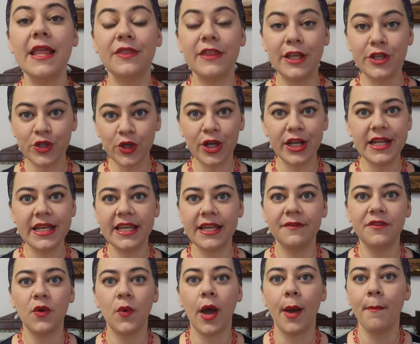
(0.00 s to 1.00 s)
These are gonna
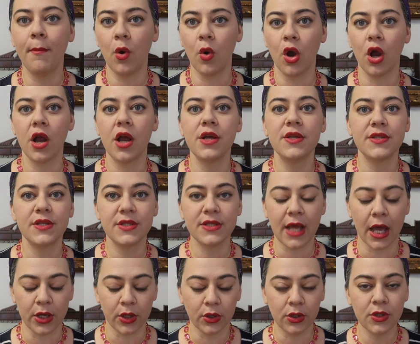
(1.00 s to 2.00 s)
give you a more
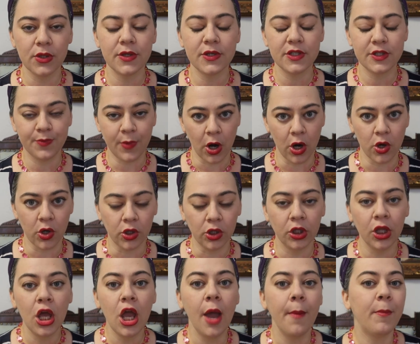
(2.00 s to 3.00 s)
subtle
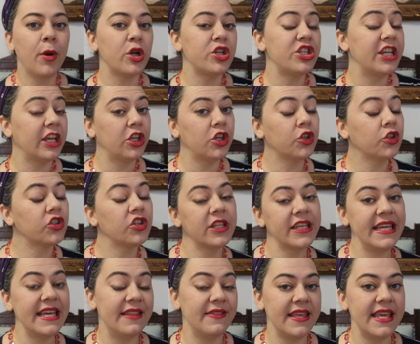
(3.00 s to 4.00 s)
sparkle,
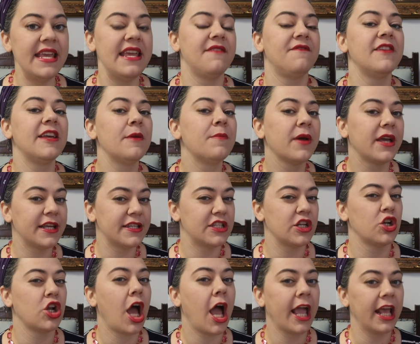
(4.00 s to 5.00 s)
particularly in the evening, because
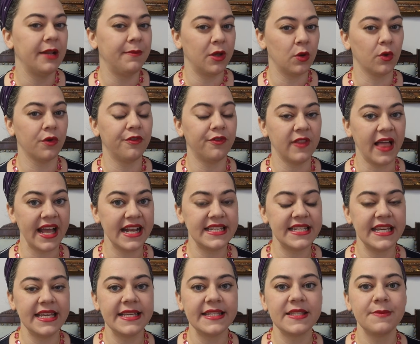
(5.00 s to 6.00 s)
they're not gonna be
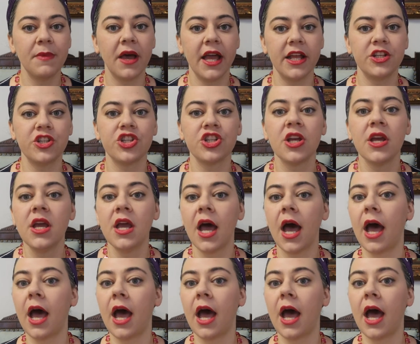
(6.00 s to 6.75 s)
reflecting as much.